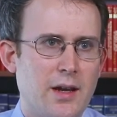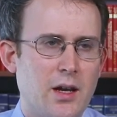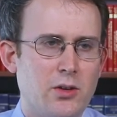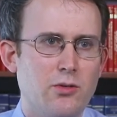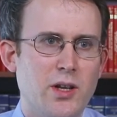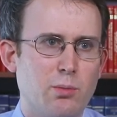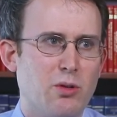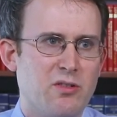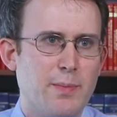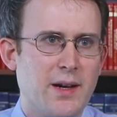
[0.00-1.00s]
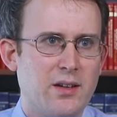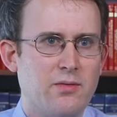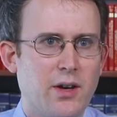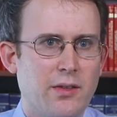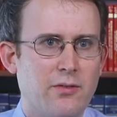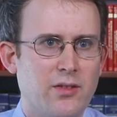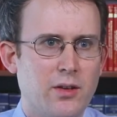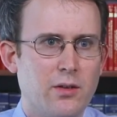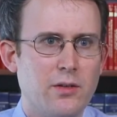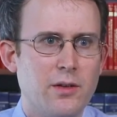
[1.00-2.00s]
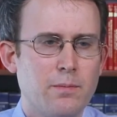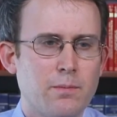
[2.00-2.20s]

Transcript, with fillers: a uh, unique perspective on the field.